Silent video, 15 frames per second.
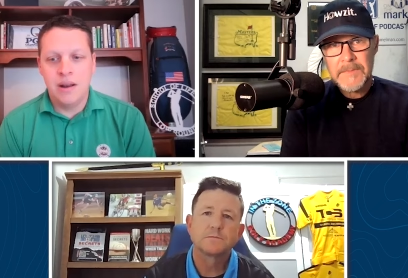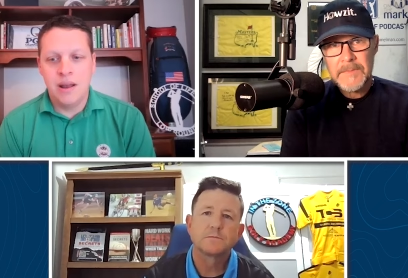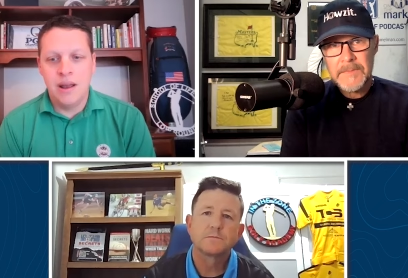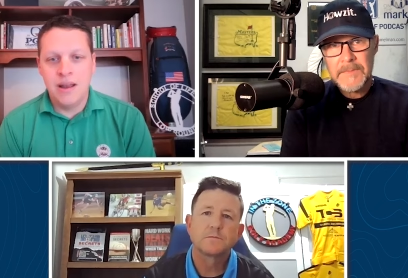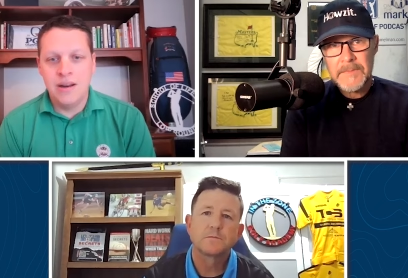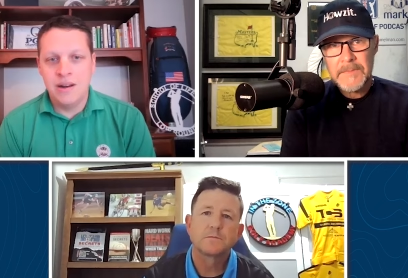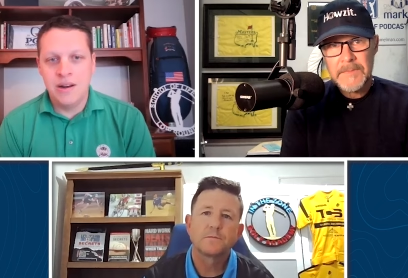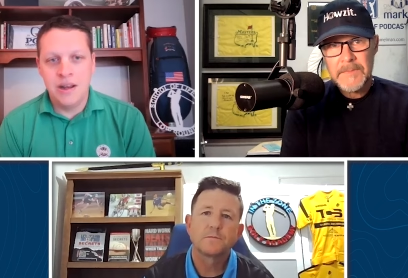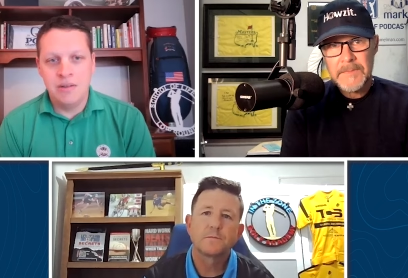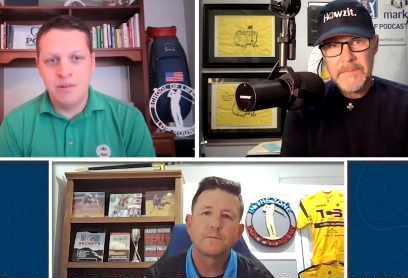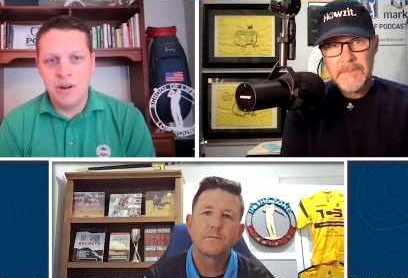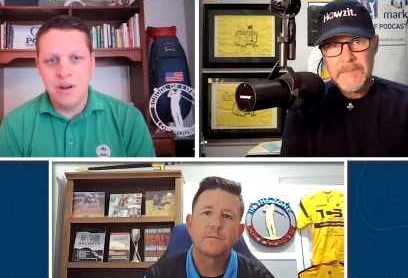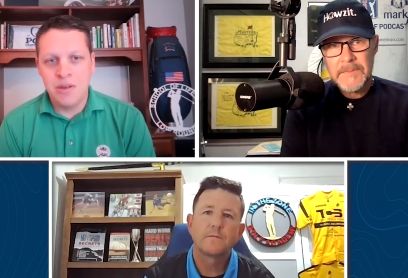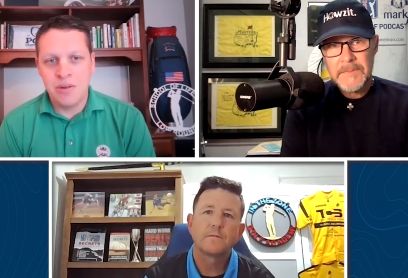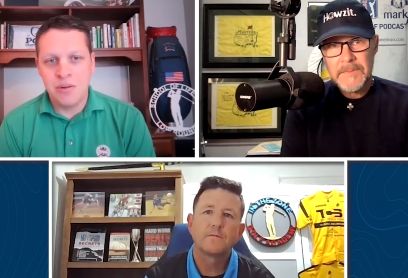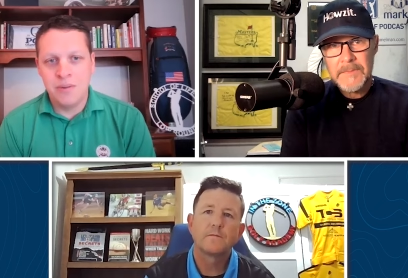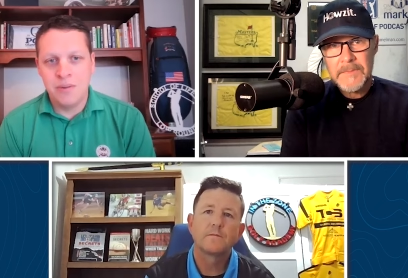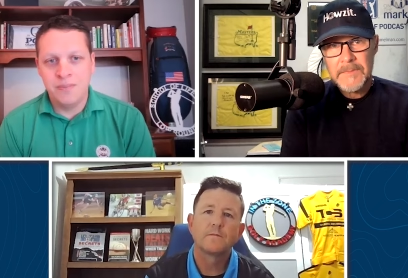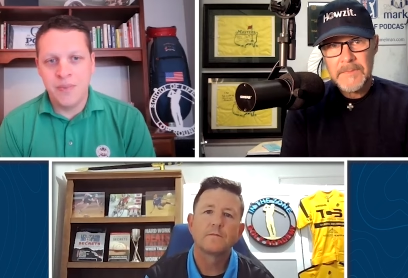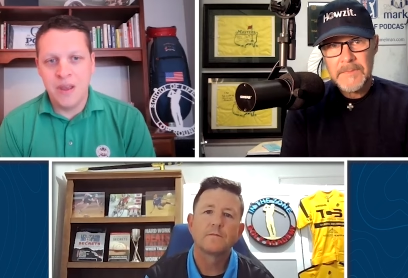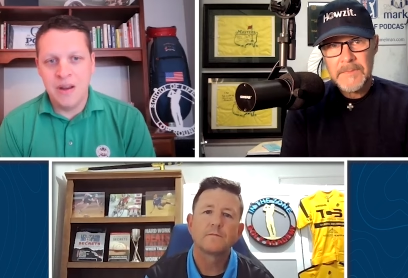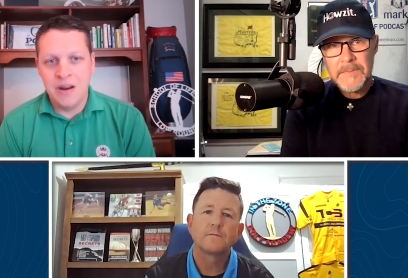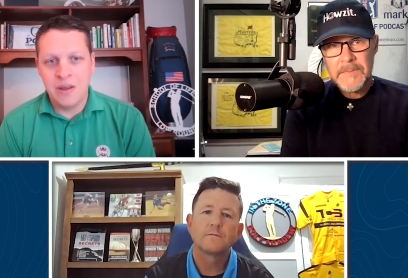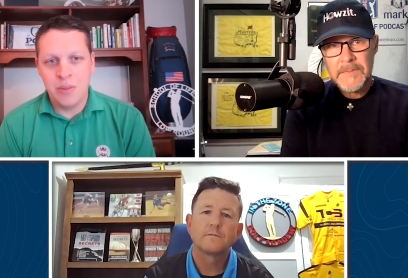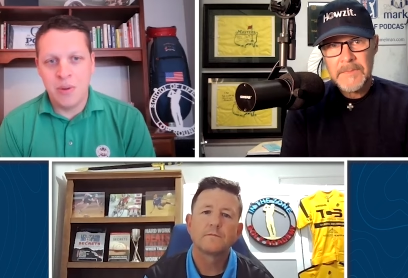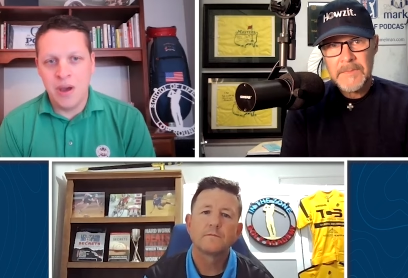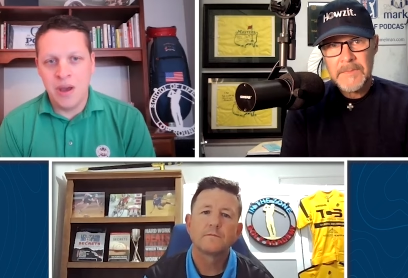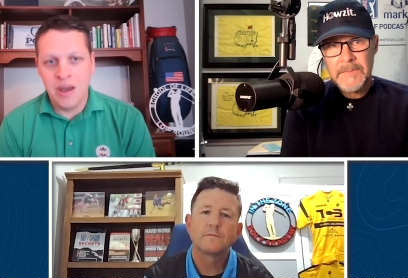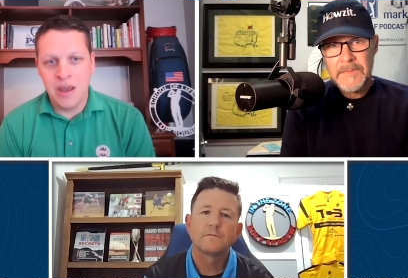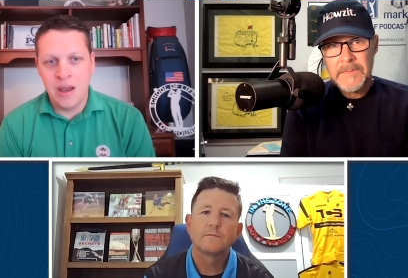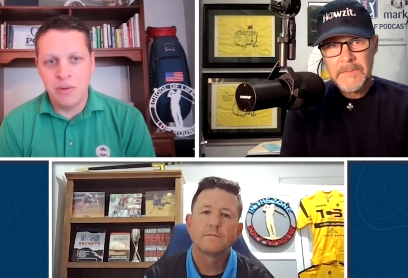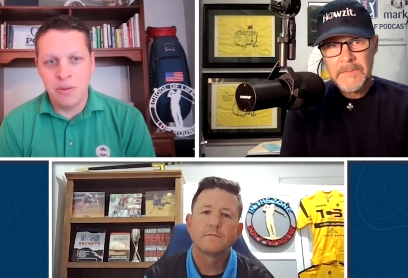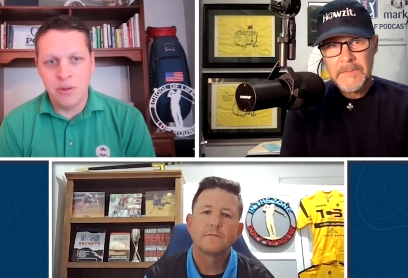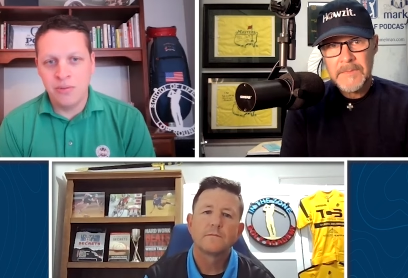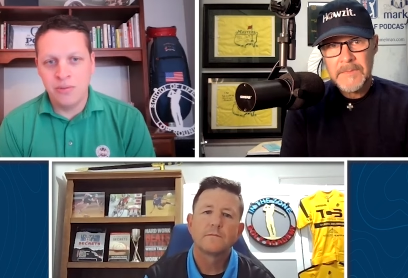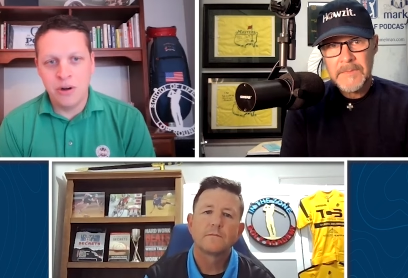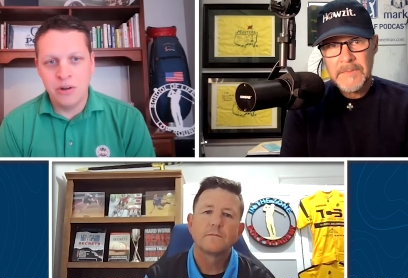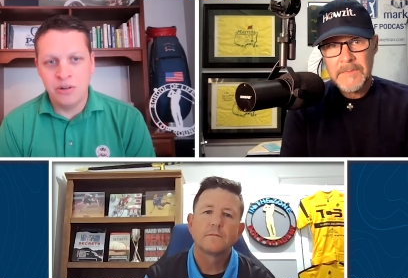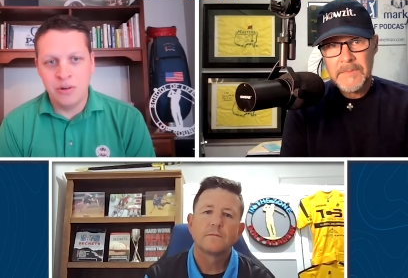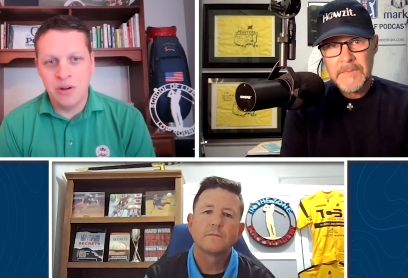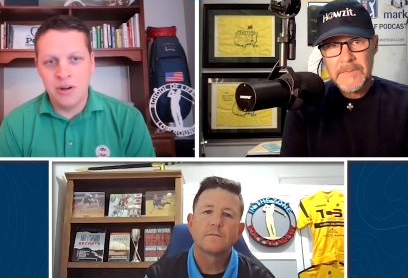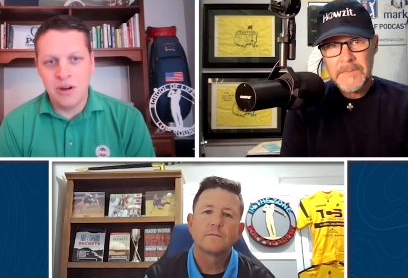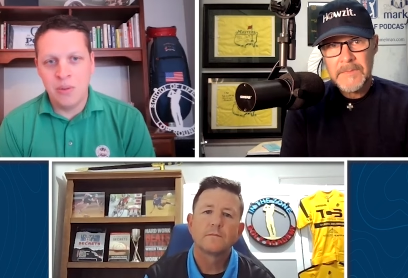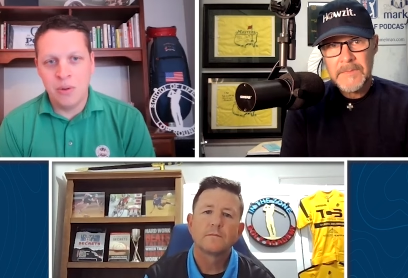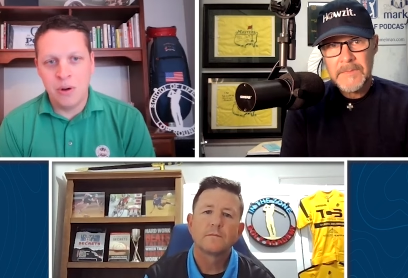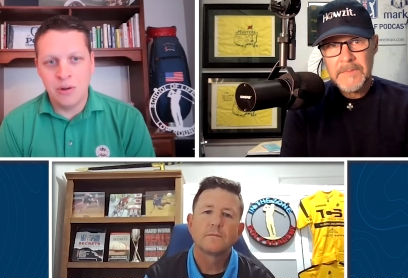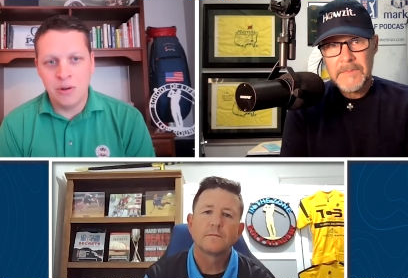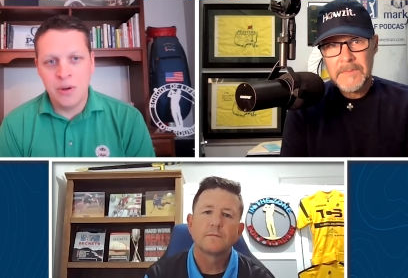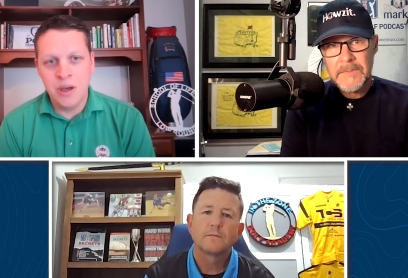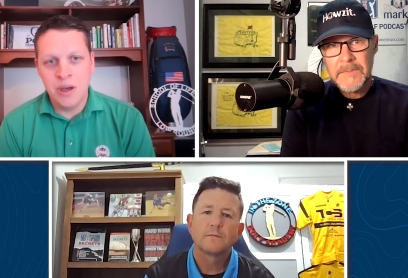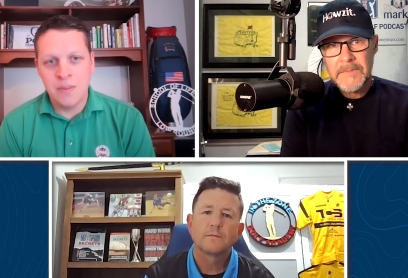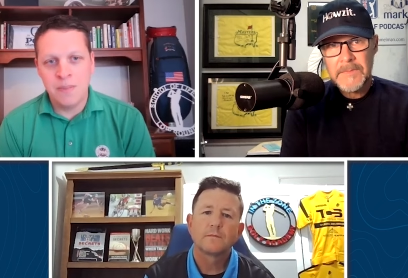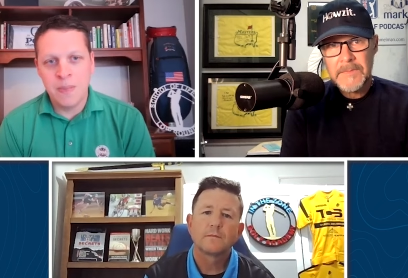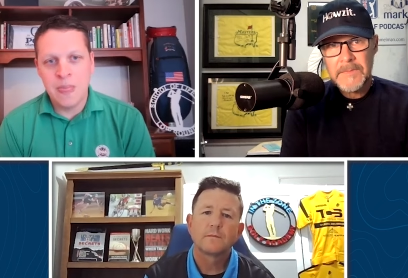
Speaker 1: I didn't have an answer. And that's why I was so frustrated and I walked away.